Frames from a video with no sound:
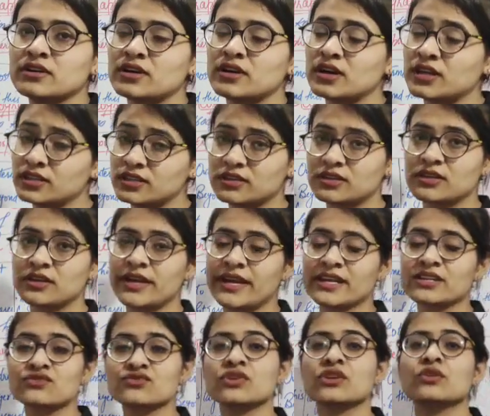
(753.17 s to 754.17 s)
other
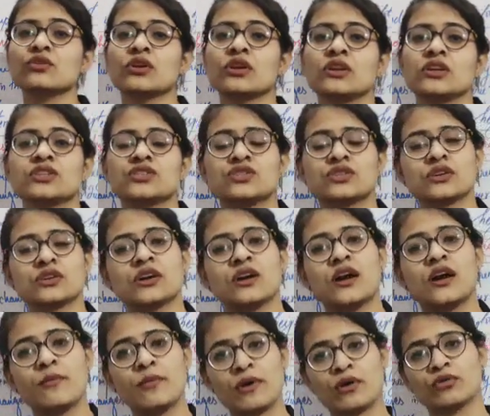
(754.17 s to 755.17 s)
extra knowledge
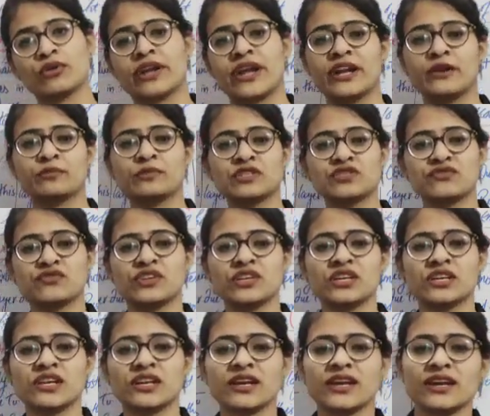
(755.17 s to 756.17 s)
about
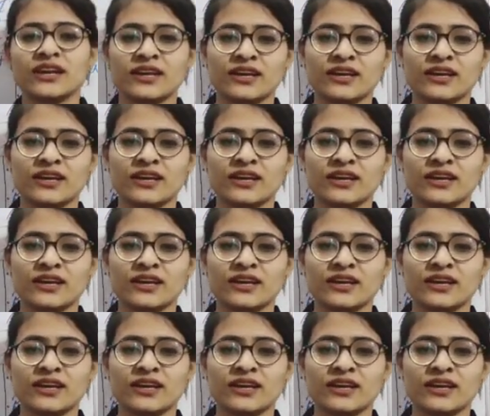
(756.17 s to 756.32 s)
atmosphere.